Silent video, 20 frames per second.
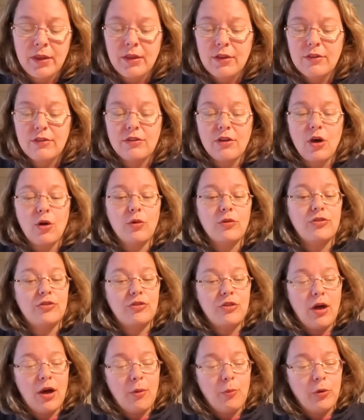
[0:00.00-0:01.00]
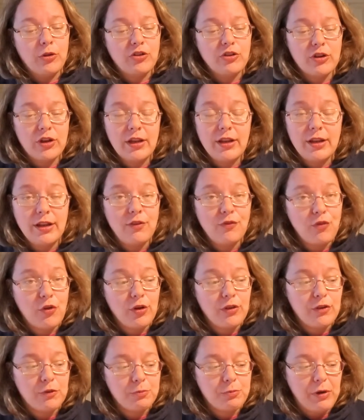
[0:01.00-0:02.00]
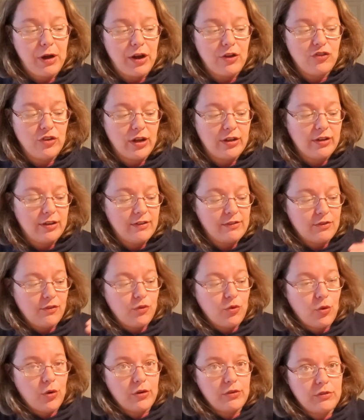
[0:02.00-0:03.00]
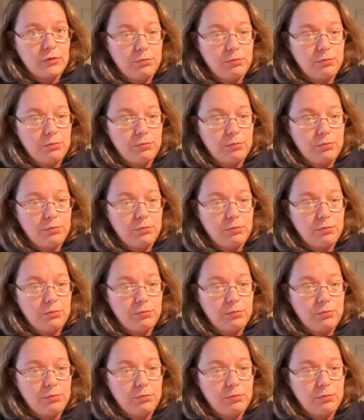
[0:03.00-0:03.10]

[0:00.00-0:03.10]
So um, what you're going to need for this project is, of course,